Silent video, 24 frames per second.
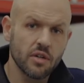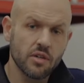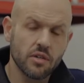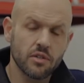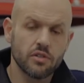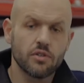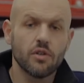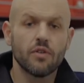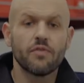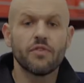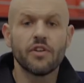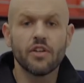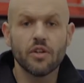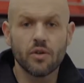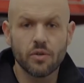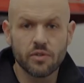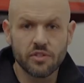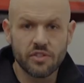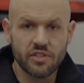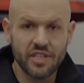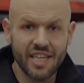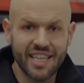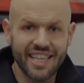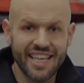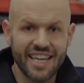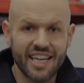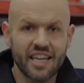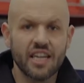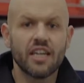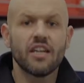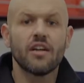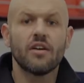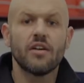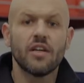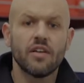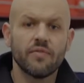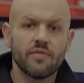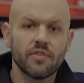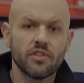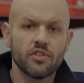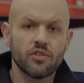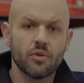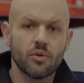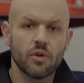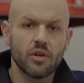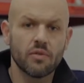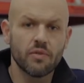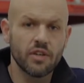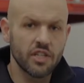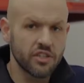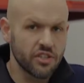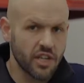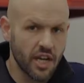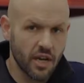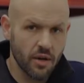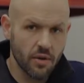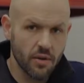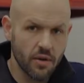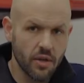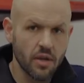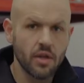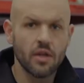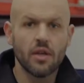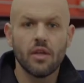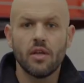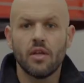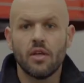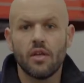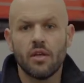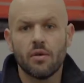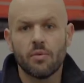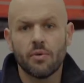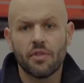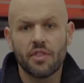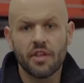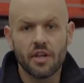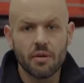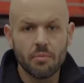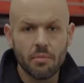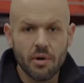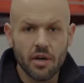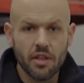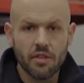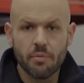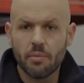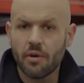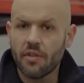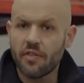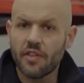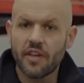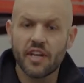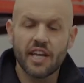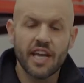So if you don't see that in our inventory, reach out. Within a month, month and a